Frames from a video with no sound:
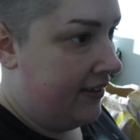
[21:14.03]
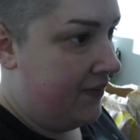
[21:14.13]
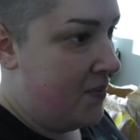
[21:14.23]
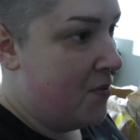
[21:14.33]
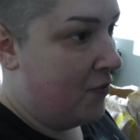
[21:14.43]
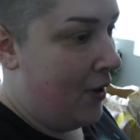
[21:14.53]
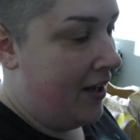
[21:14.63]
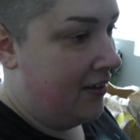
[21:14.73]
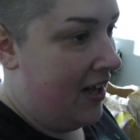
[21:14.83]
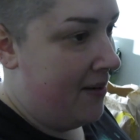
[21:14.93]
If you move
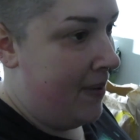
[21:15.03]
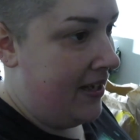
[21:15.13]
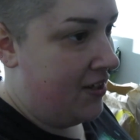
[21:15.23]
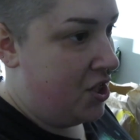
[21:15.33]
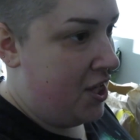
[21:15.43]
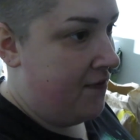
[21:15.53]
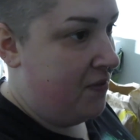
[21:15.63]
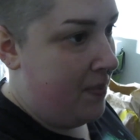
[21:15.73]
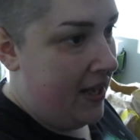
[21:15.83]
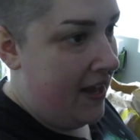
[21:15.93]
around a lot, it might
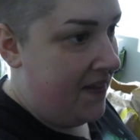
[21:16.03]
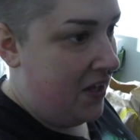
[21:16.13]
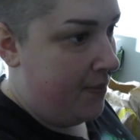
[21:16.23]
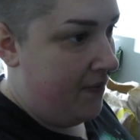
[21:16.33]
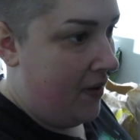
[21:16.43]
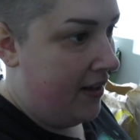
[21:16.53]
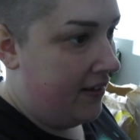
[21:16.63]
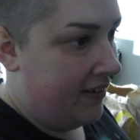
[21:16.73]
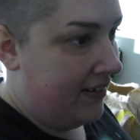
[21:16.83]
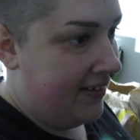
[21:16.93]
shift, but I think you'll be fine.
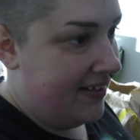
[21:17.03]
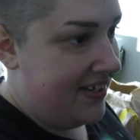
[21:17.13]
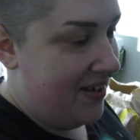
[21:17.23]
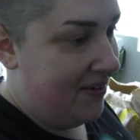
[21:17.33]
So.